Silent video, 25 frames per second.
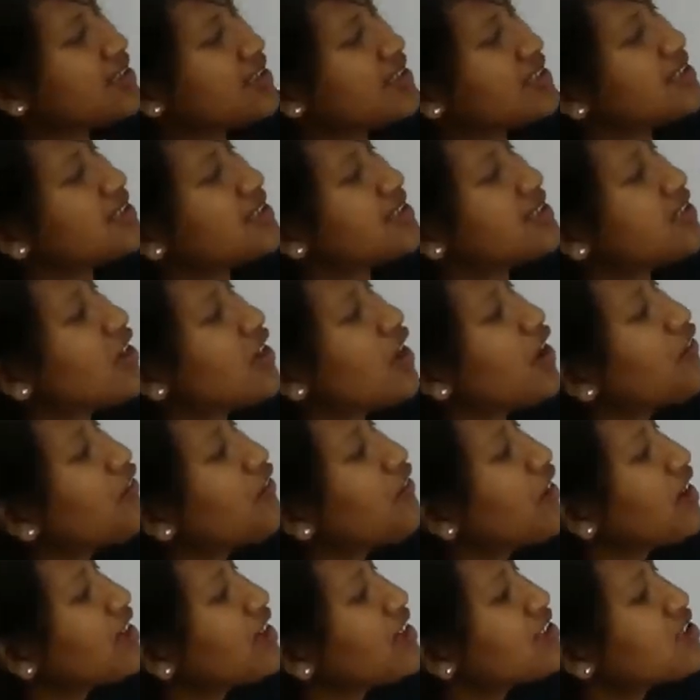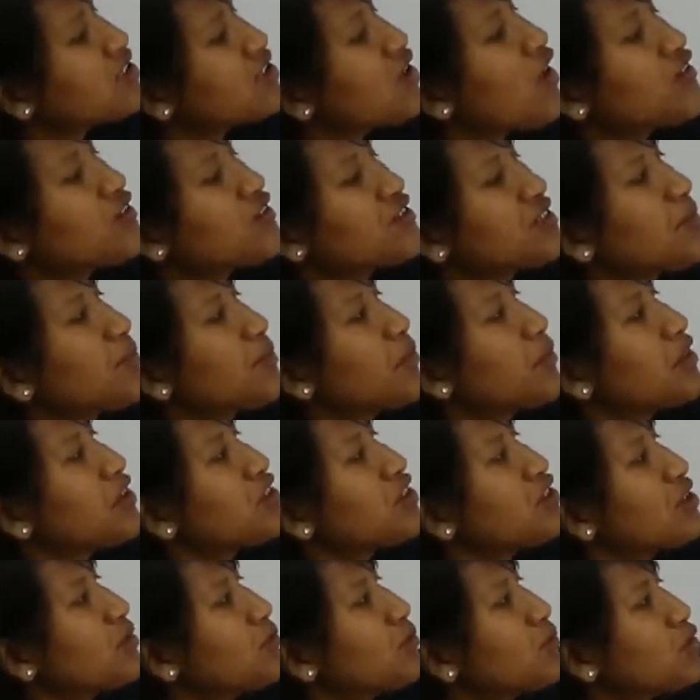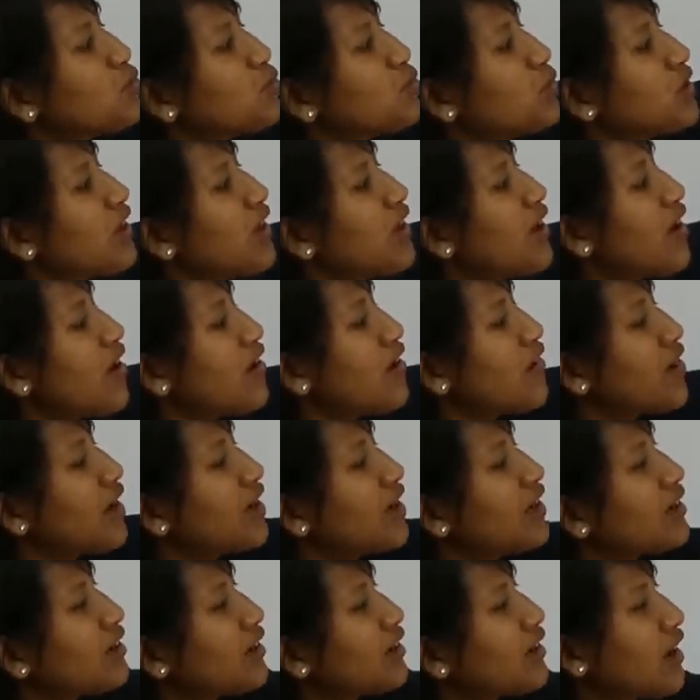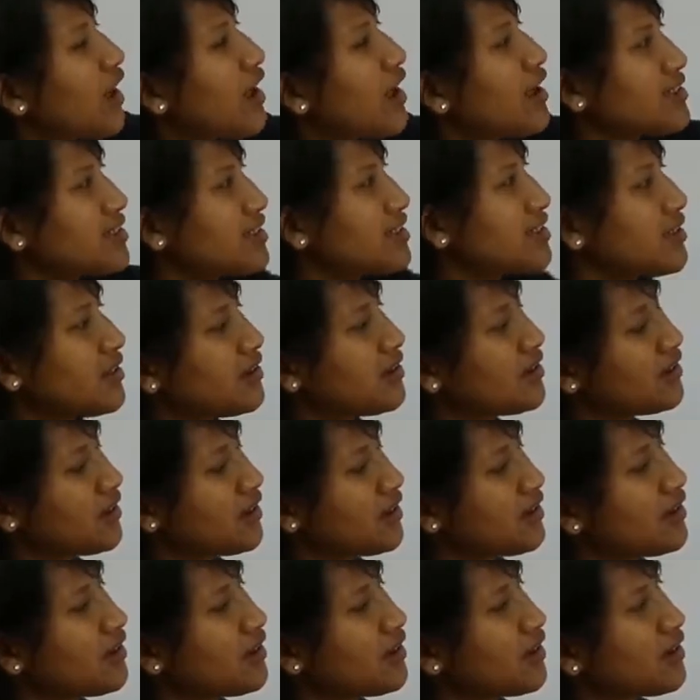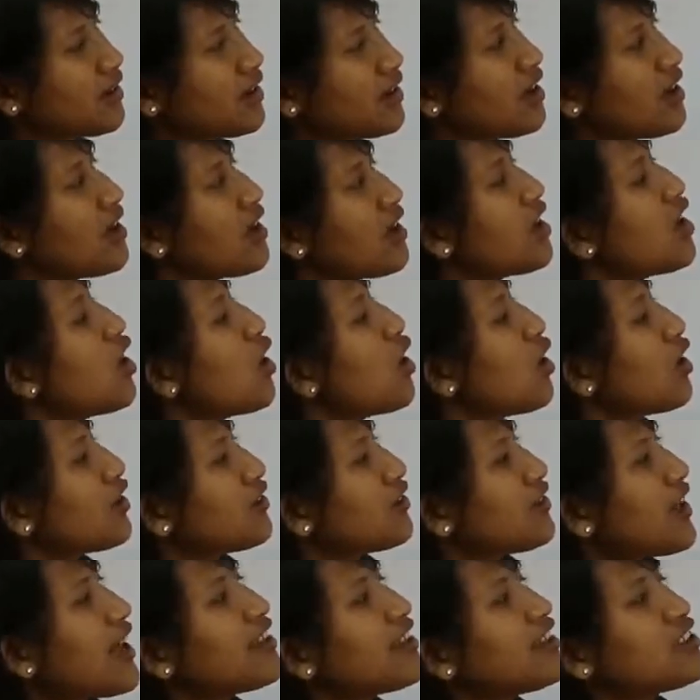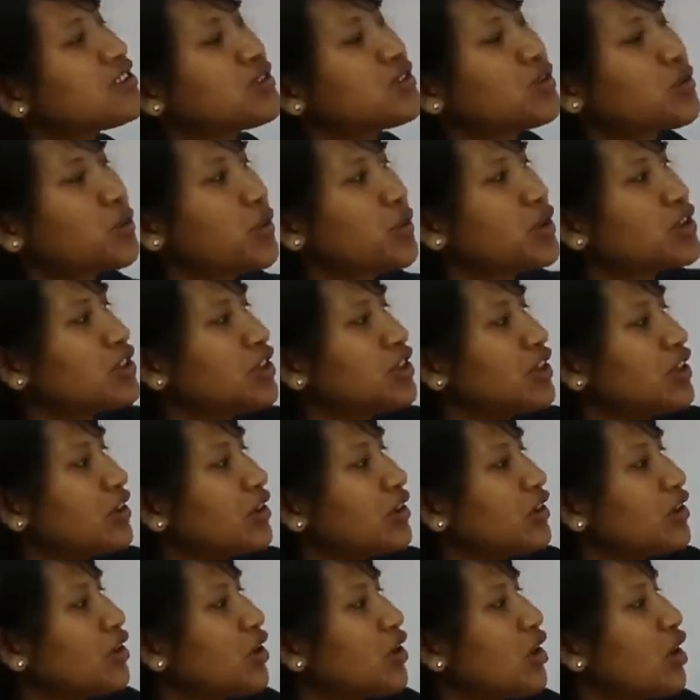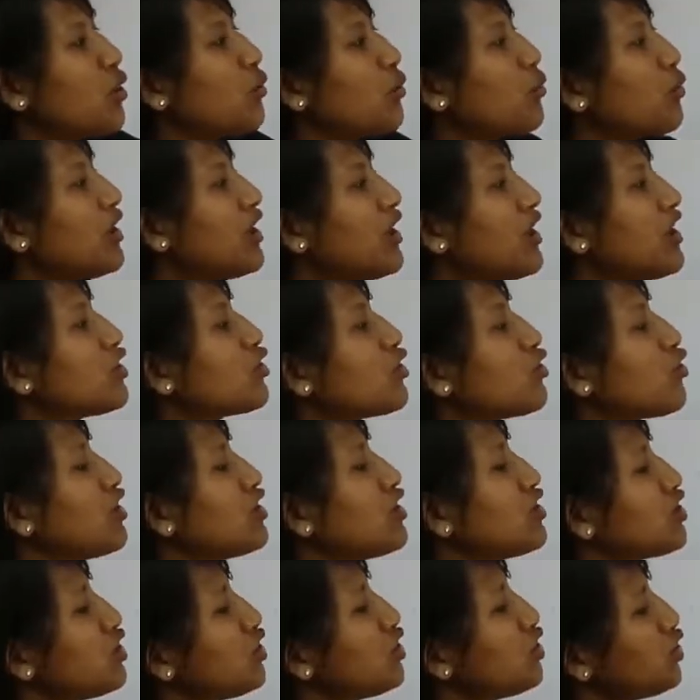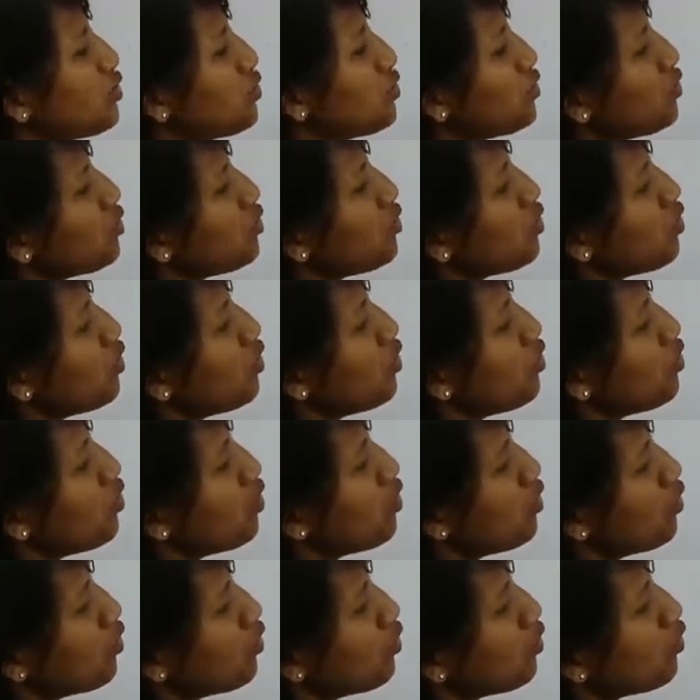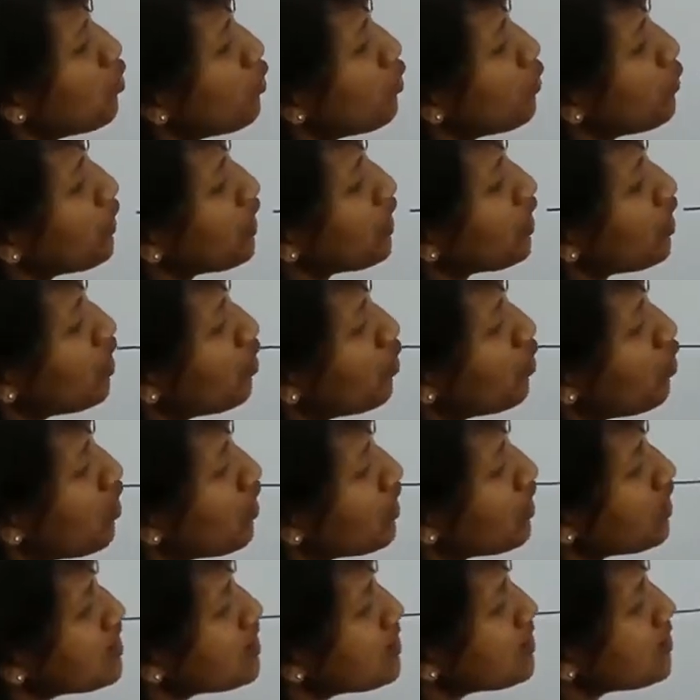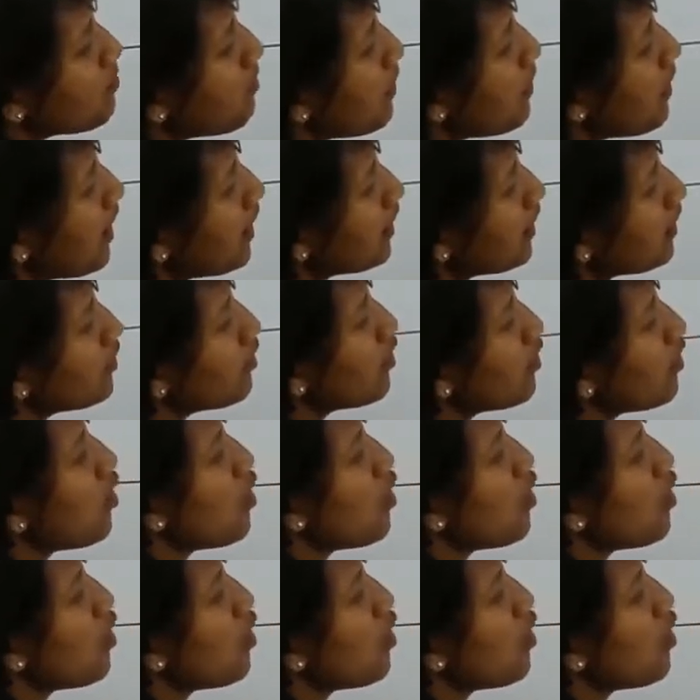this surface of separation between air and glass? Okay, that is the question. Will it continue going along its path,